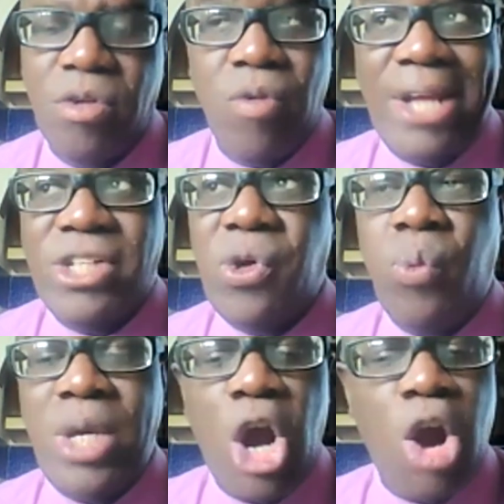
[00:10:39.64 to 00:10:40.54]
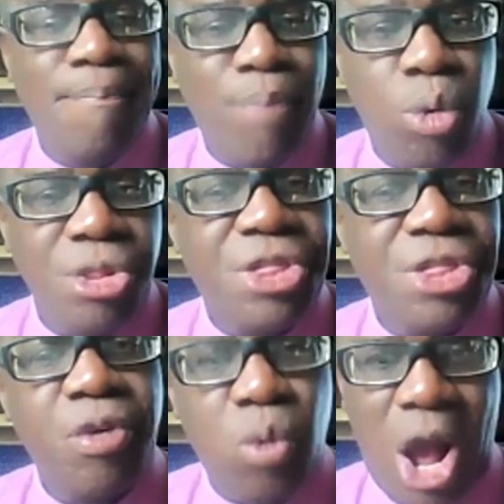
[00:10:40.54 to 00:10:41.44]
Right? So we are both
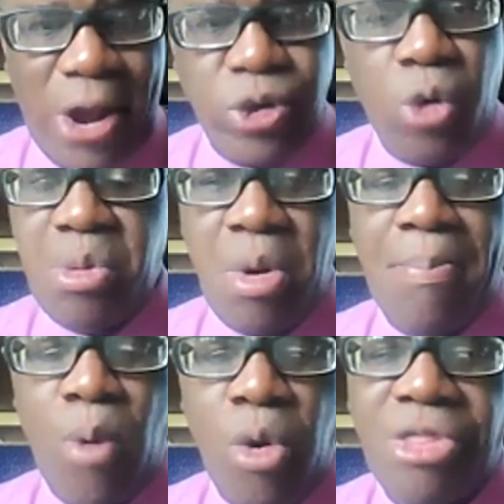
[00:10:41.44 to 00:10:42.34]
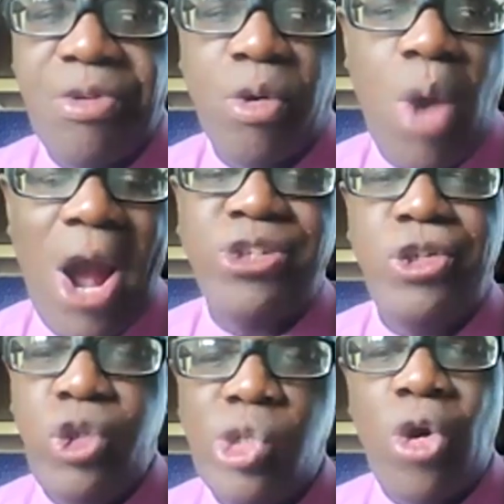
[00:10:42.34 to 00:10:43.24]
required, or we were both required to
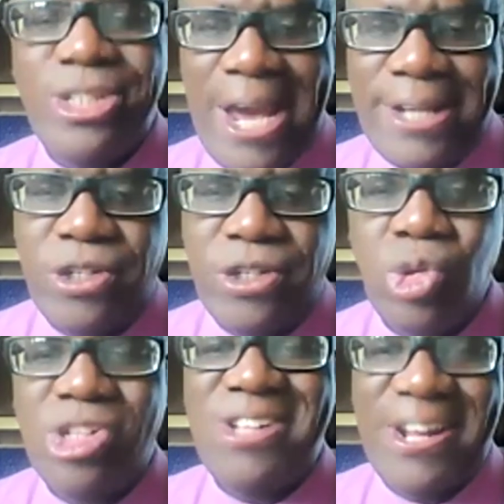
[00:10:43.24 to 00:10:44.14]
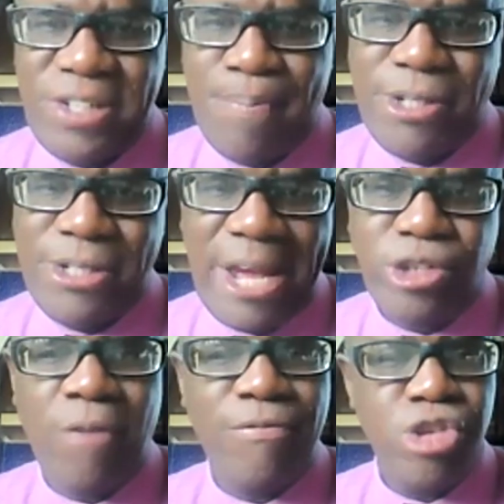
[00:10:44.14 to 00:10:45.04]
reduce our debt to
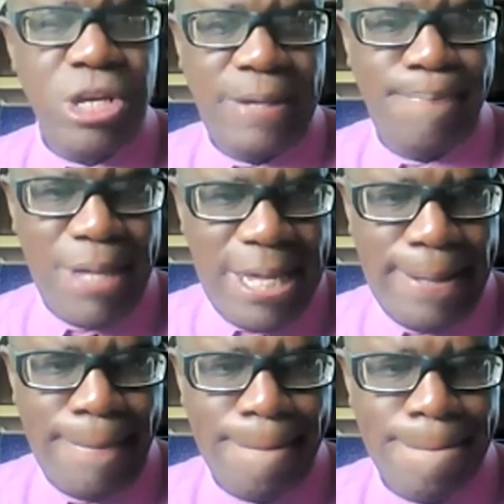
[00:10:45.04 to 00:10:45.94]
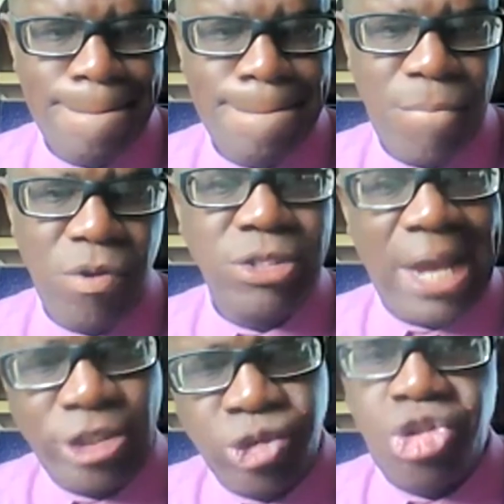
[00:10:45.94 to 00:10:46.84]
60% of GDP,
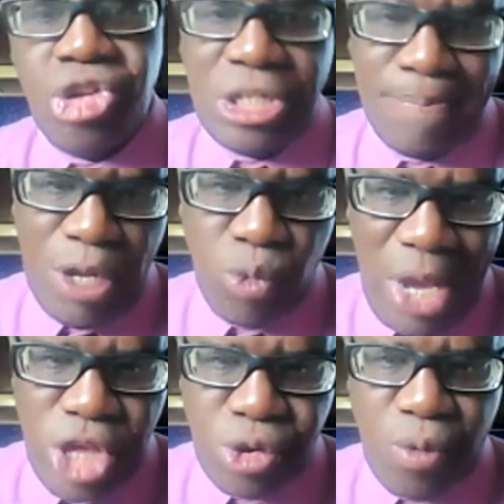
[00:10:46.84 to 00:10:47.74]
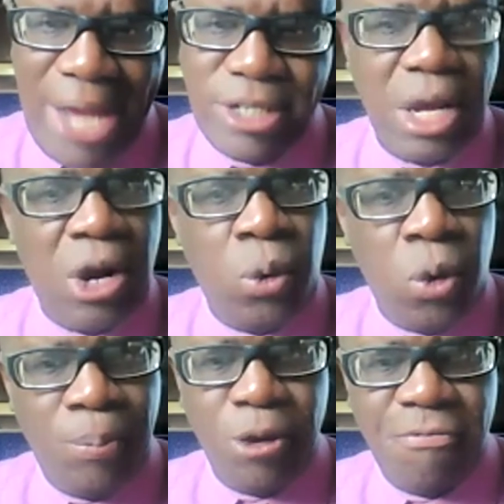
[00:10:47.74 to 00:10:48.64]
debt to GDP ratio, right? I
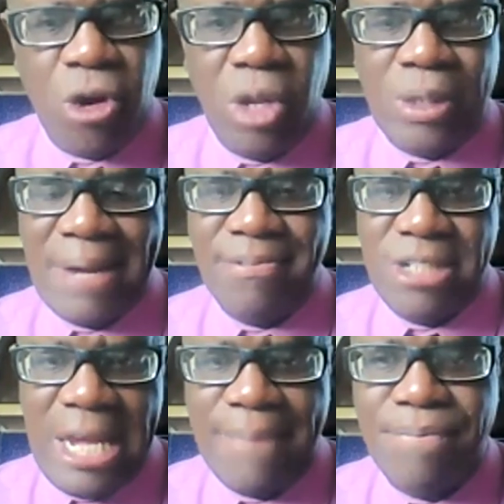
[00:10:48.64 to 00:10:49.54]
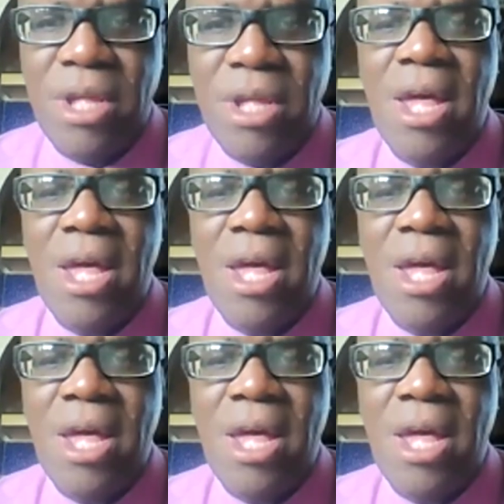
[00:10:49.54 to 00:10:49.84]
hope you're following what I'm saying.